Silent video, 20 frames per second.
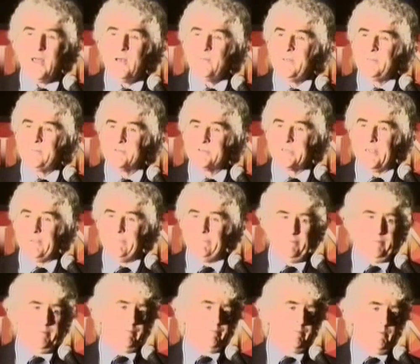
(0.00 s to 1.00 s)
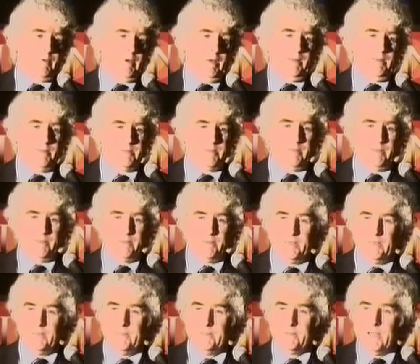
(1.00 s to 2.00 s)
of people say, oh, well,
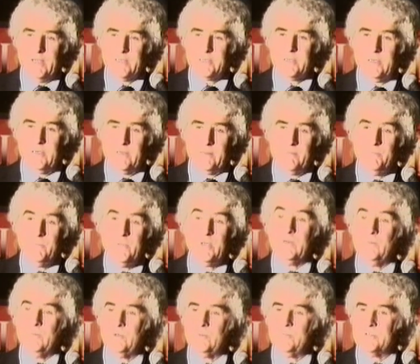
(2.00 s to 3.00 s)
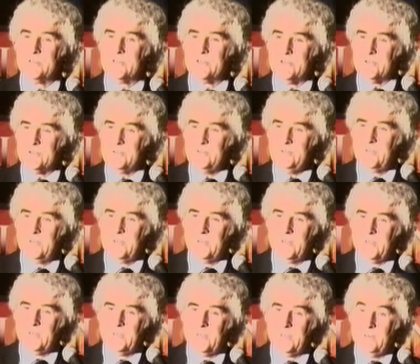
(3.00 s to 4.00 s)
that's a minimal position.
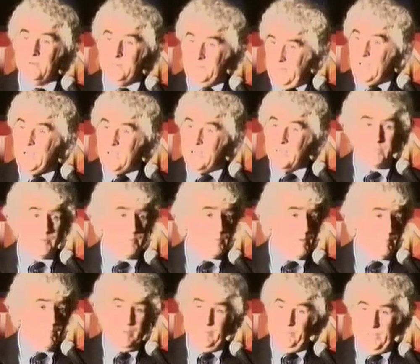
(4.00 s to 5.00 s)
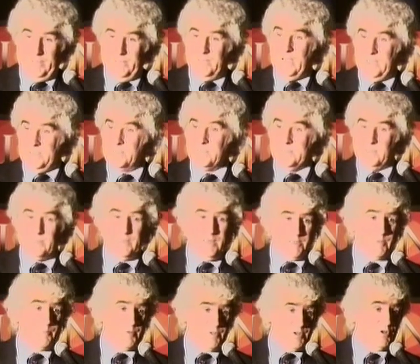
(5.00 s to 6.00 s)
Yeah, but it's
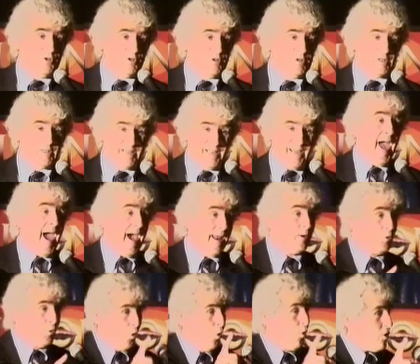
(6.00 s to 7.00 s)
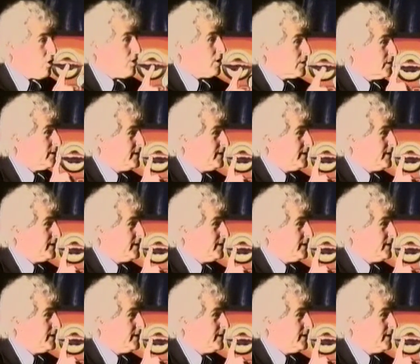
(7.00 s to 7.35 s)
a position that is categorically